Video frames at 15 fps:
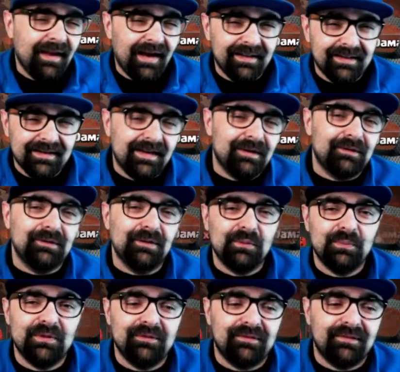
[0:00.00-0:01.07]
I did get a little
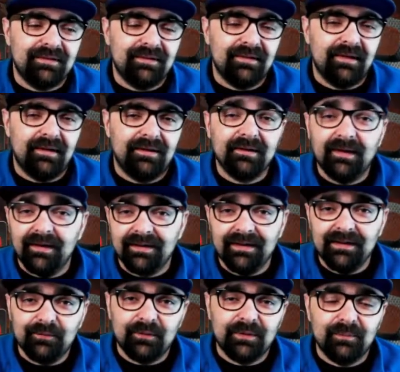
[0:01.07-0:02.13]
bit of
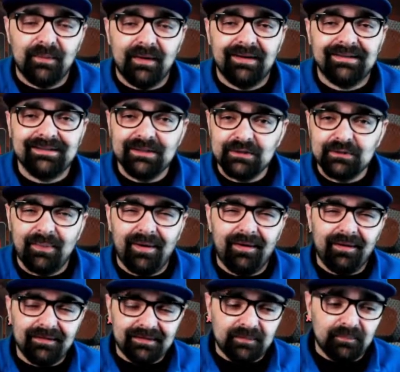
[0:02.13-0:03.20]
unlucky with my siege
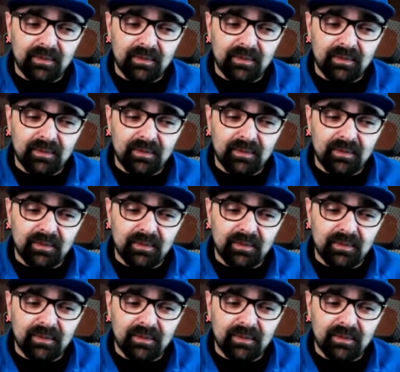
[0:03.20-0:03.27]
barracks,